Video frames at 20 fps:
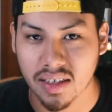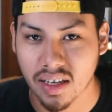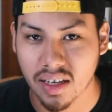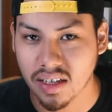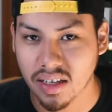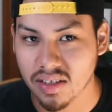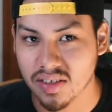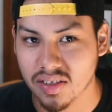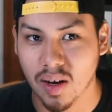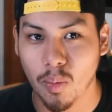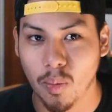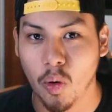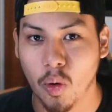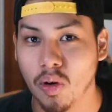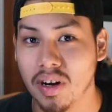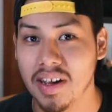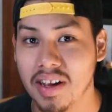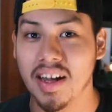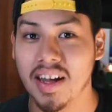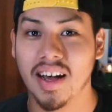Some only
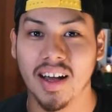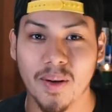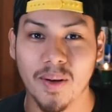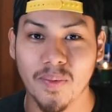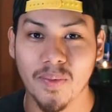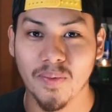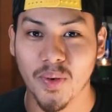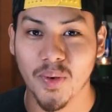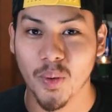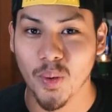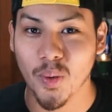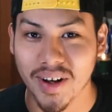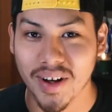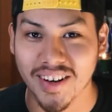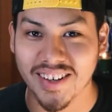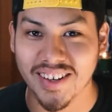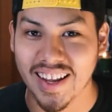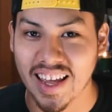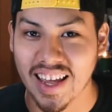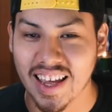come for 1
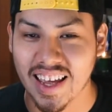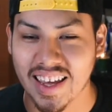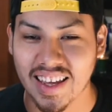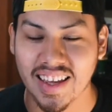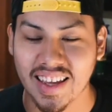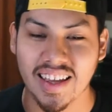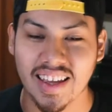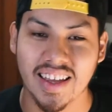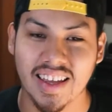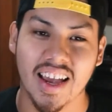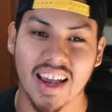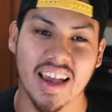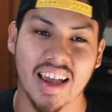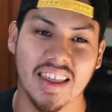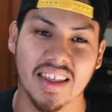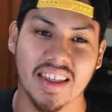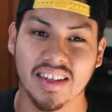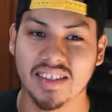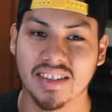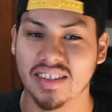day, and
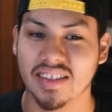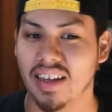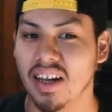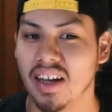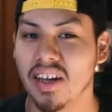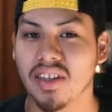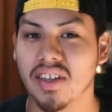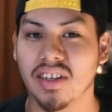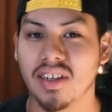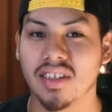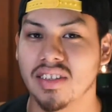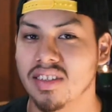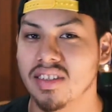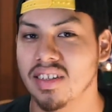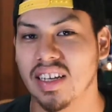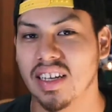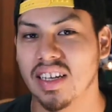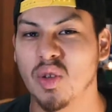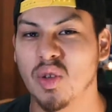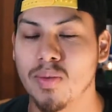then others,
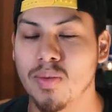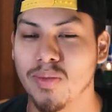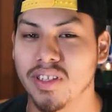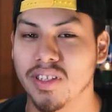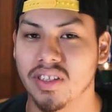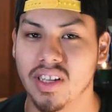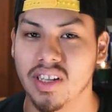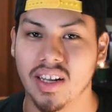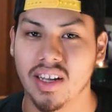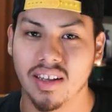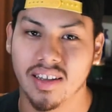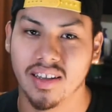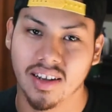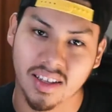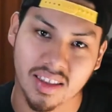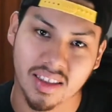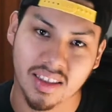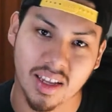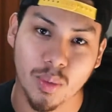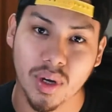like 3 months later,
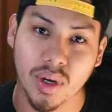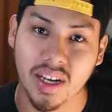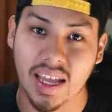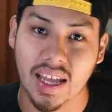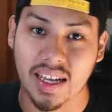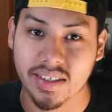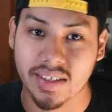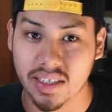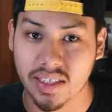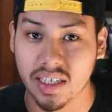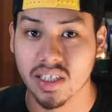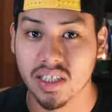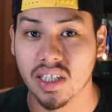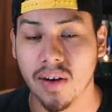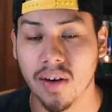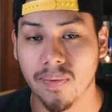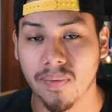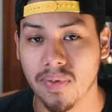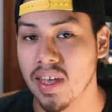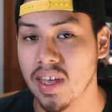they realize that it's not
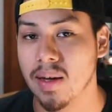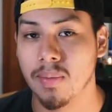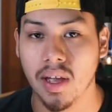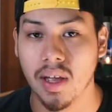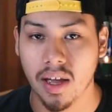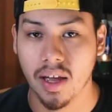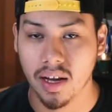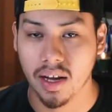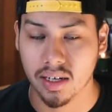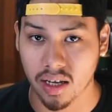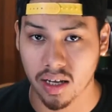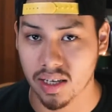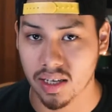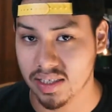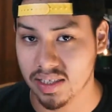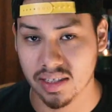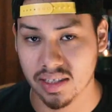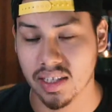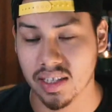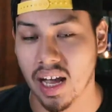for them, because it's
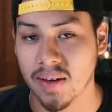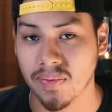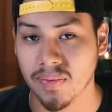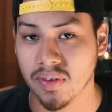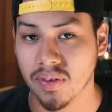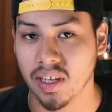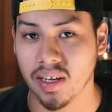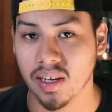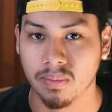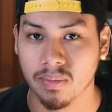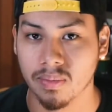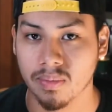not for them.